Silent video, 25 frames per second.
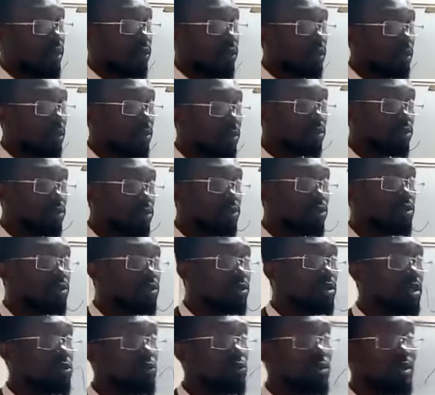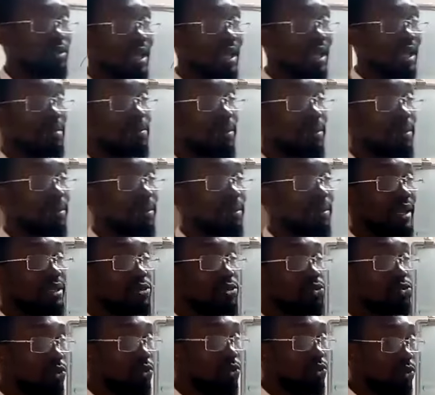Okay, but Tuesdays we start by
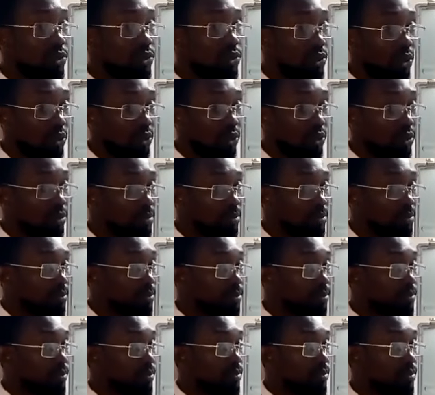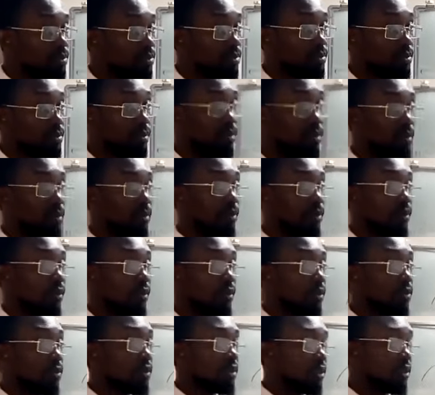two o'clock.
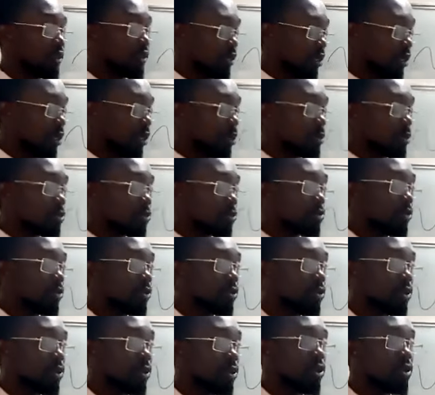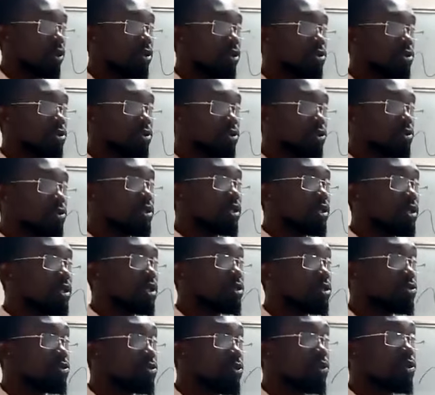Okay, two o'clock
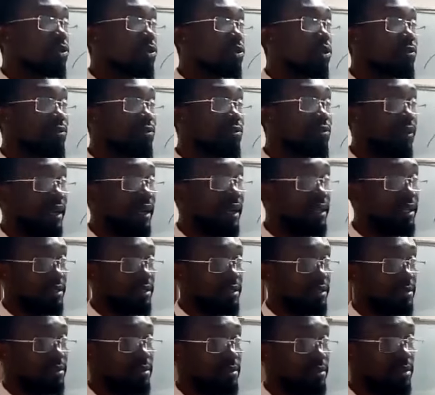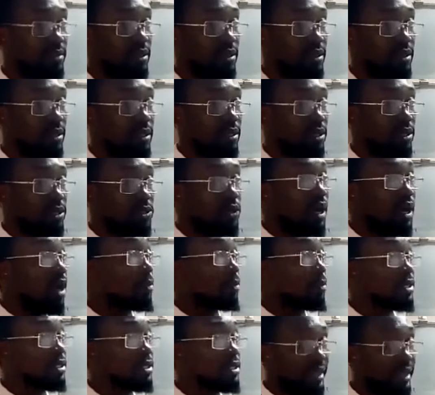Tuesday, two o'clock Friday. So
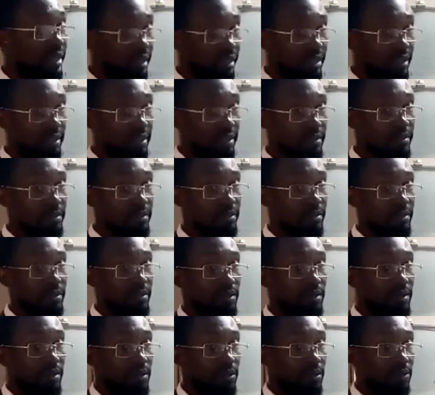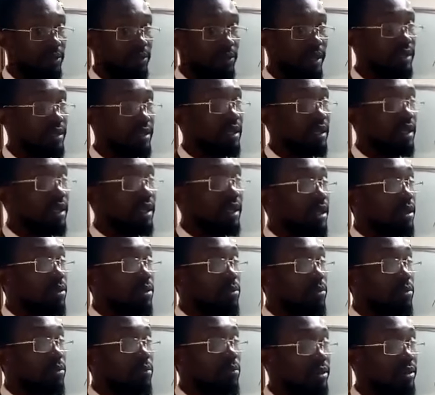I'll be there. All right.
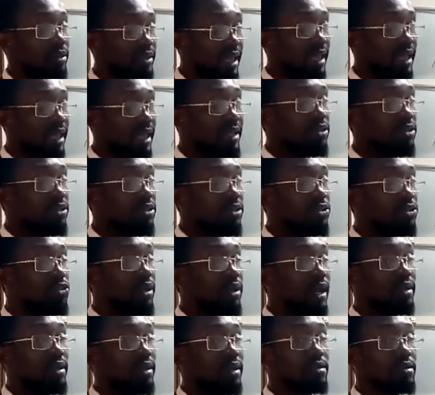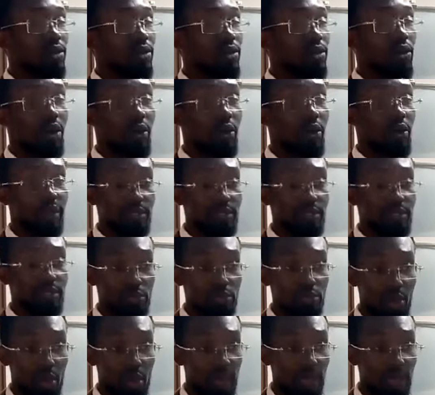But then you can always
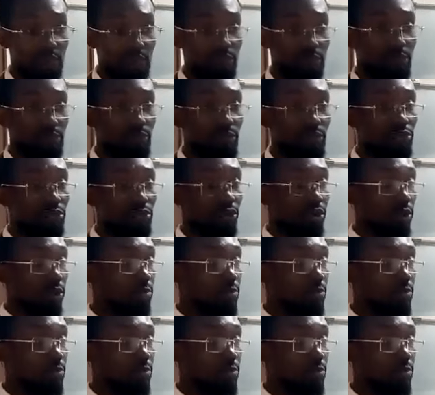come out with your